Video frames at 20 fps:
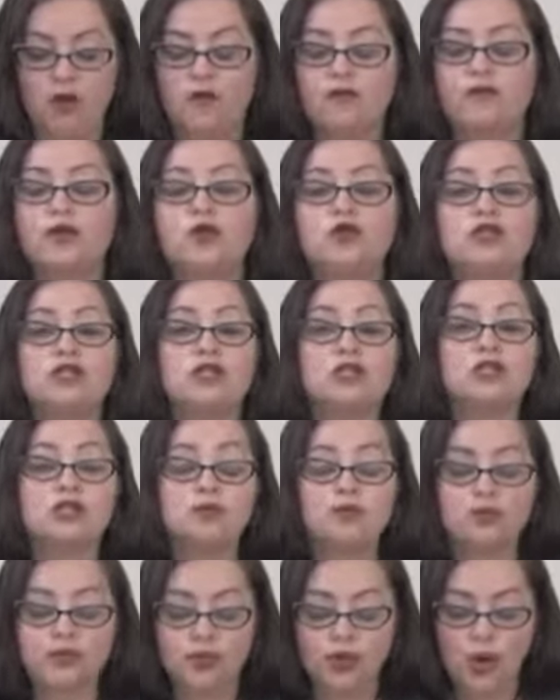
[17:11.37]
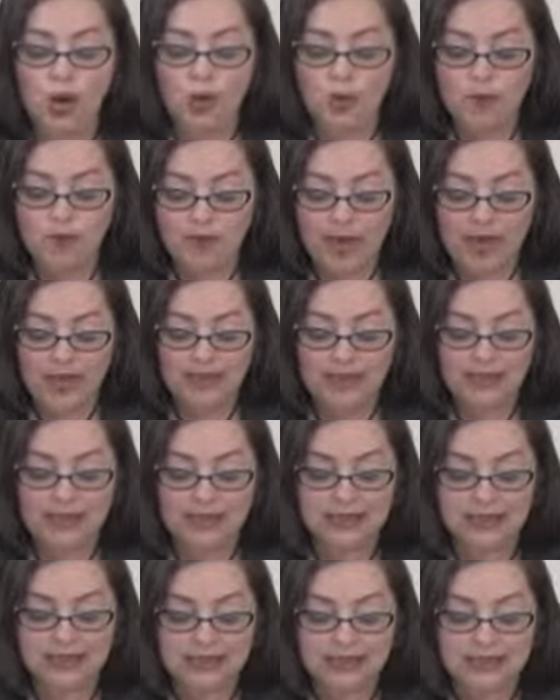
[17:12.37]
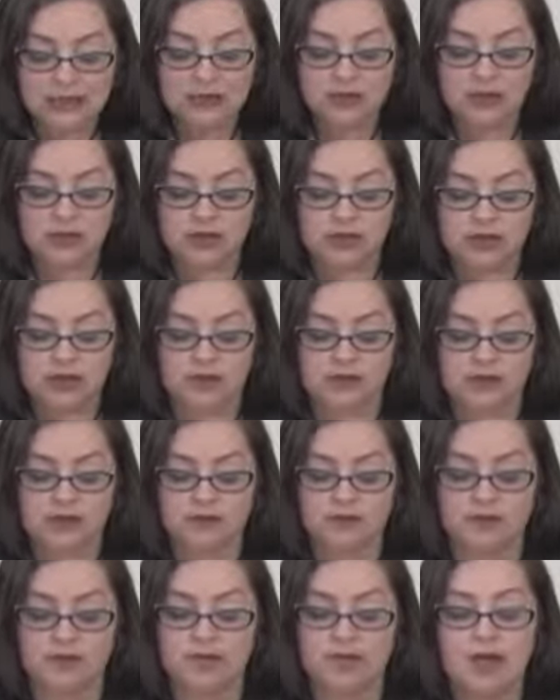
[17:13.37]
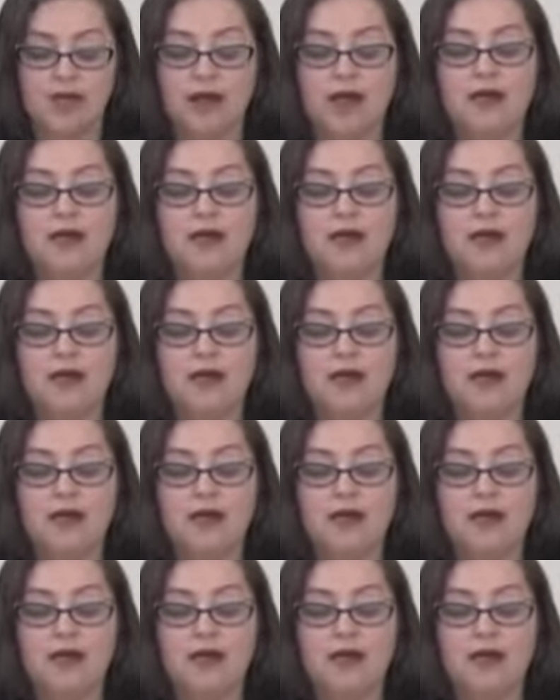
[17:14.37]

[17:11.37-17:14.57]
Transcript: versus ProMed Clinical Systems.